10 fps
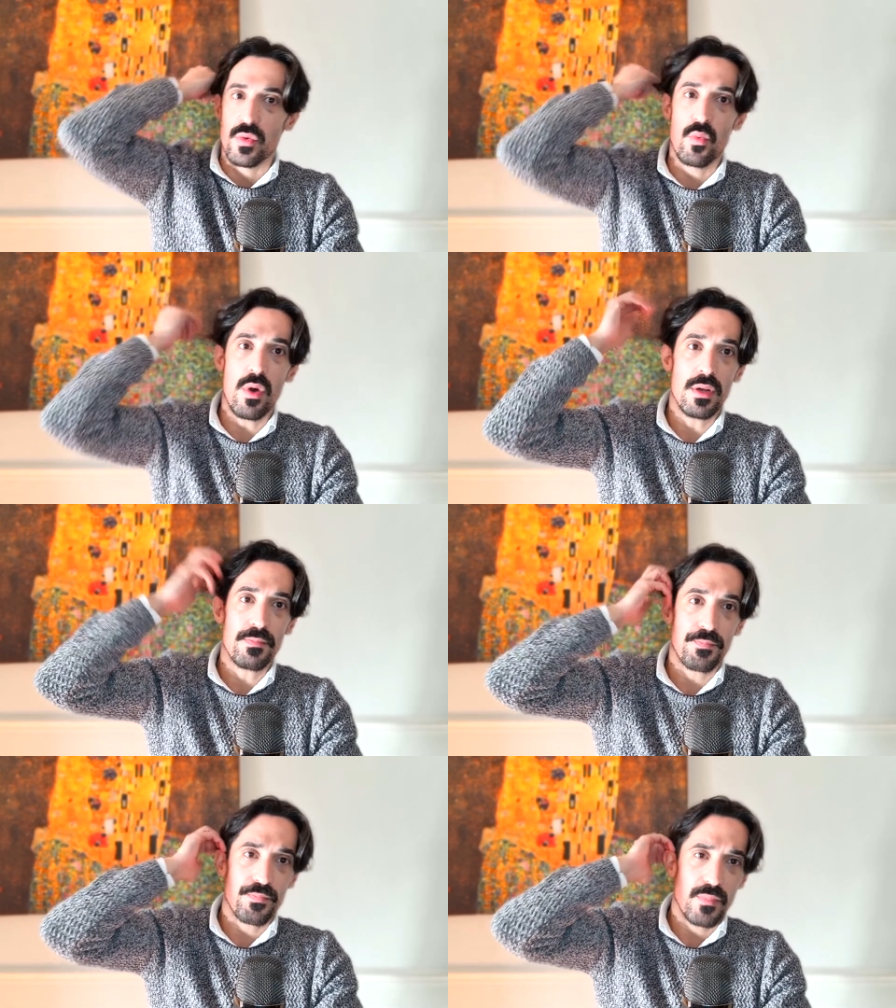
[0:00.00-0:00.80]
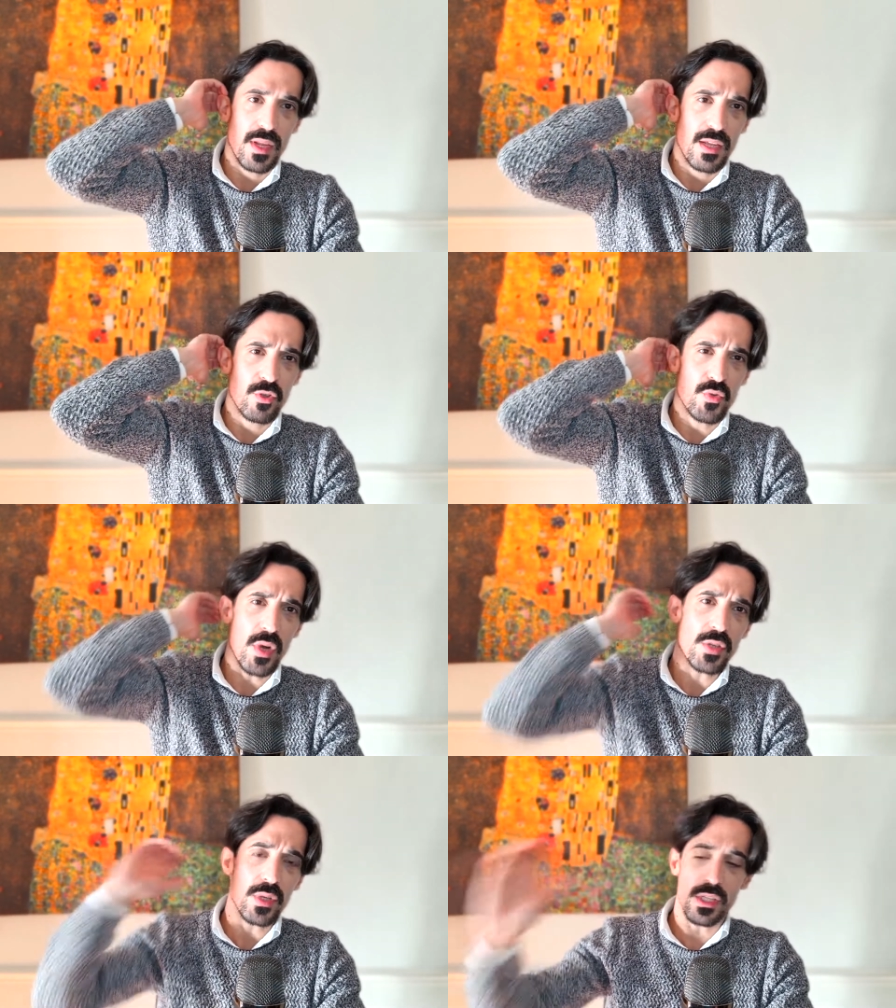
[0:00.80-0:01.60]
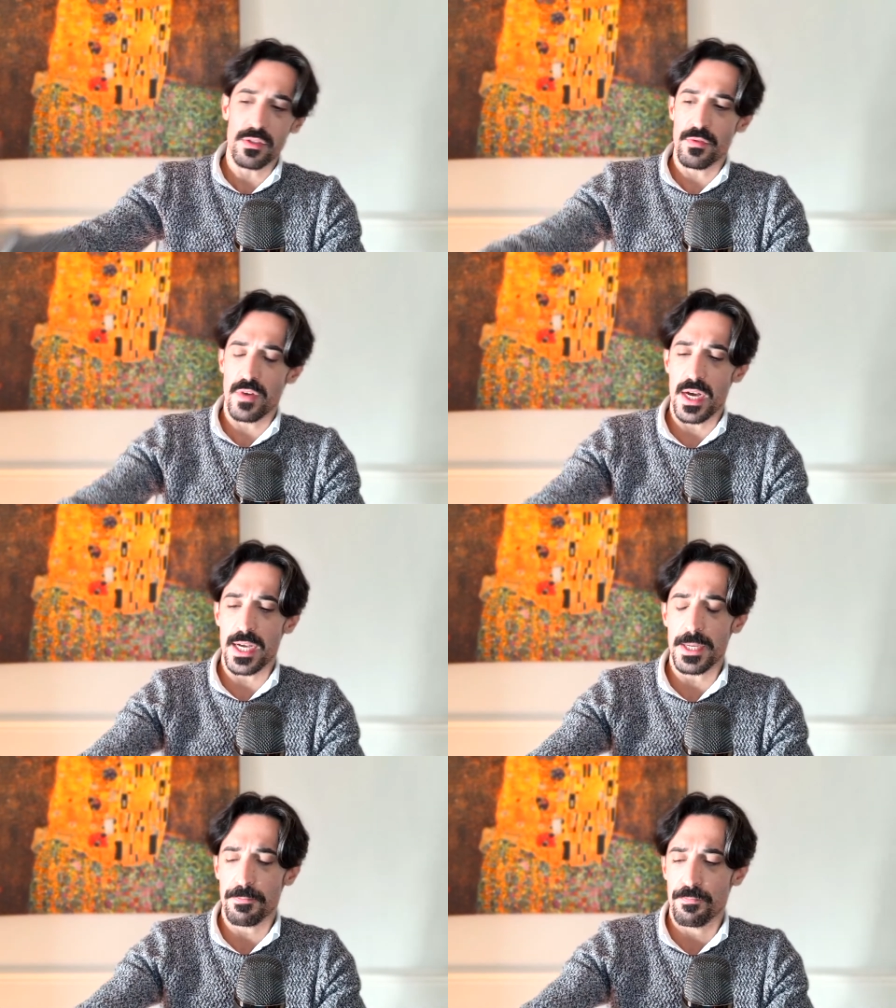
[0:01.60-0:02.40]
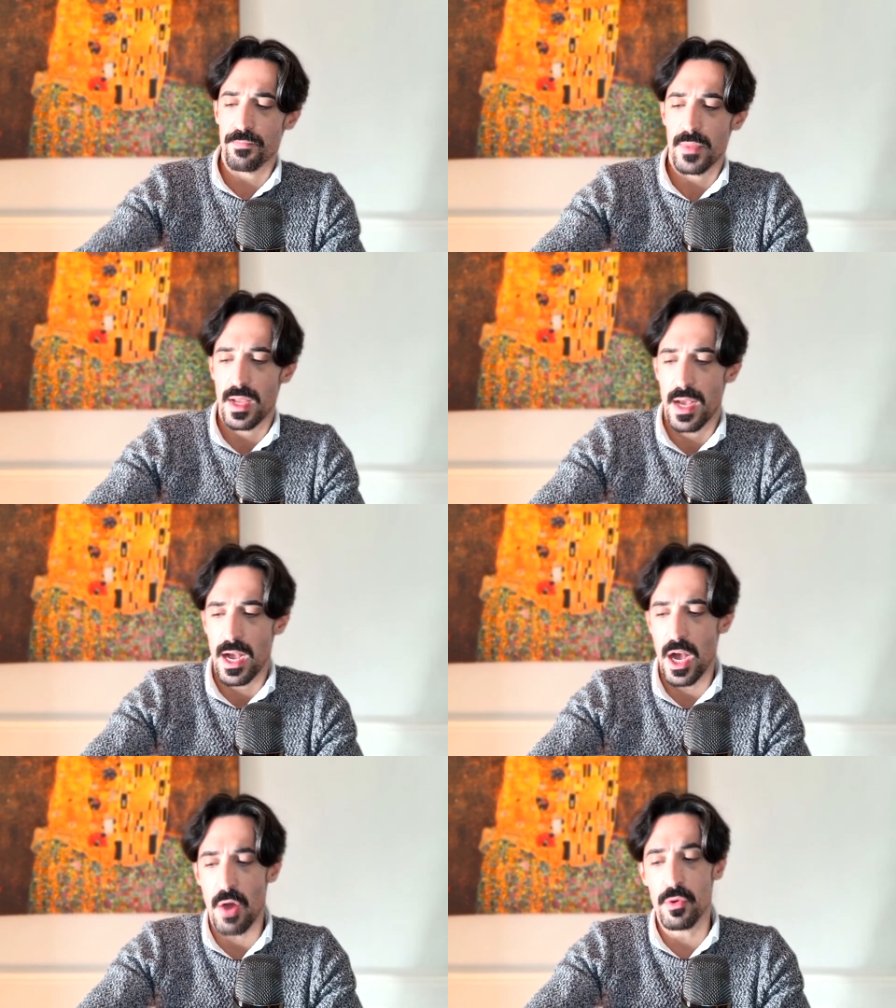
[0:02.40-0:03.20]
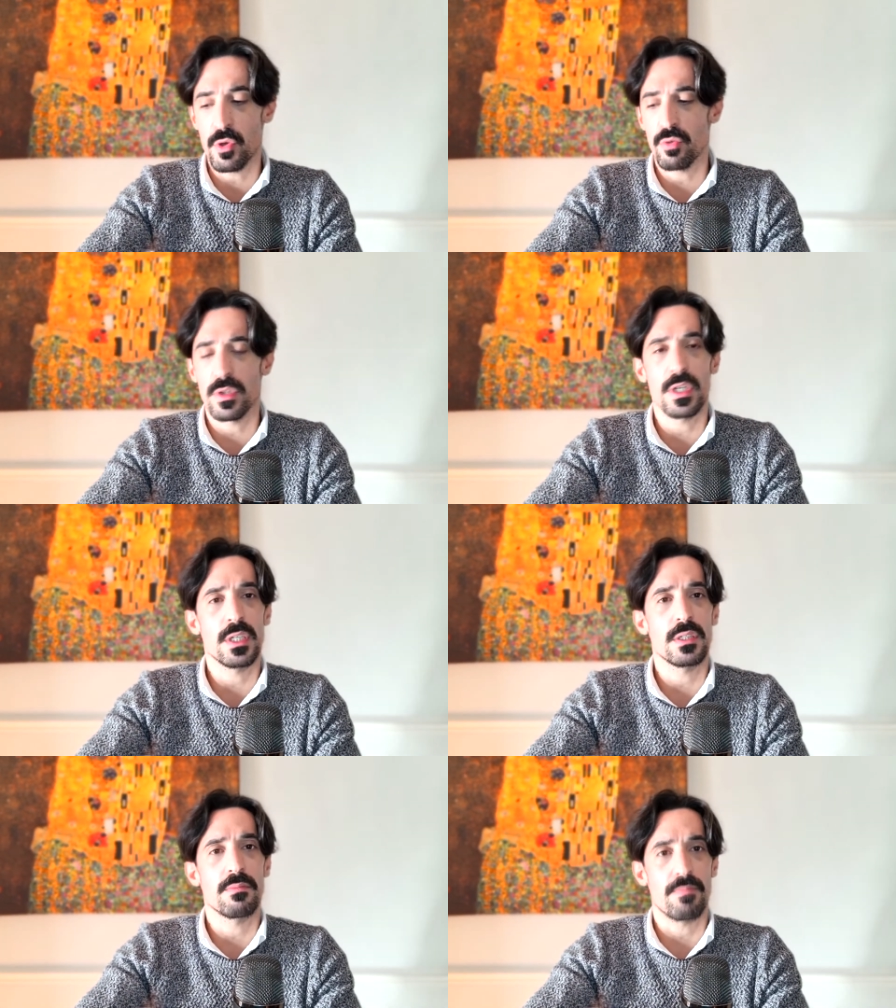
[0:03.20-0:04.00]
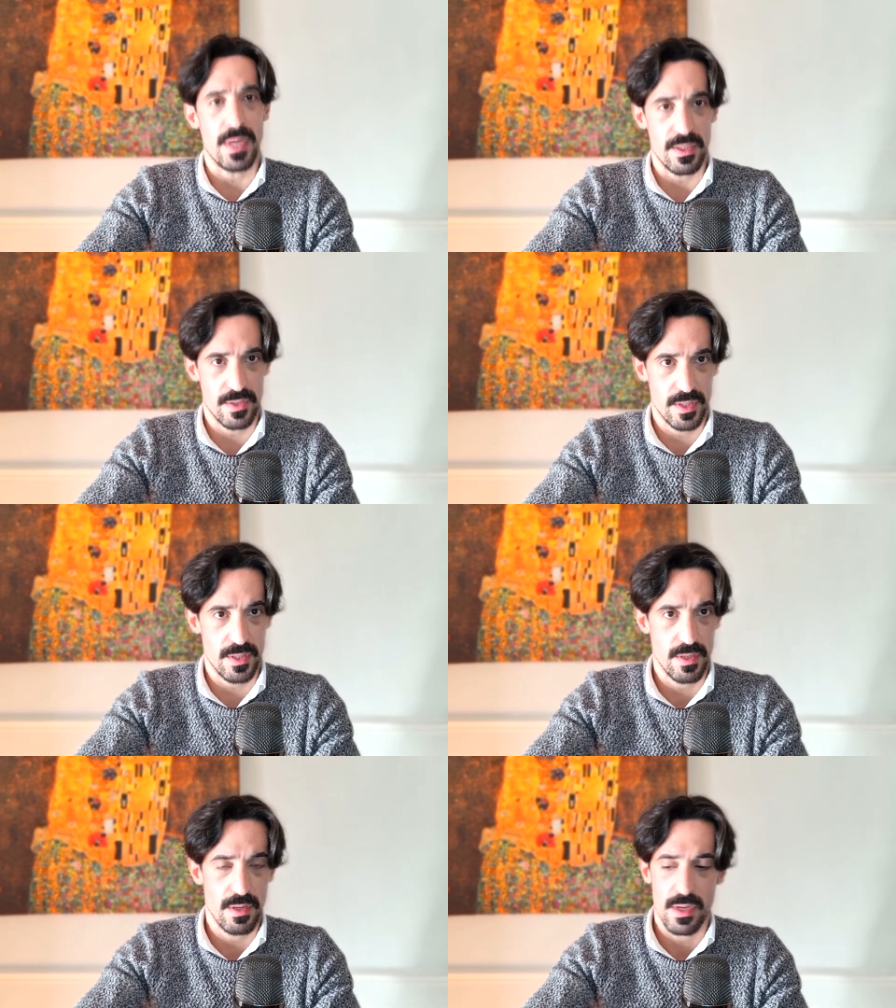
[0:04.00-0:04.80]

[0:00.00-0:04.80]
One, try to identify how you learn best.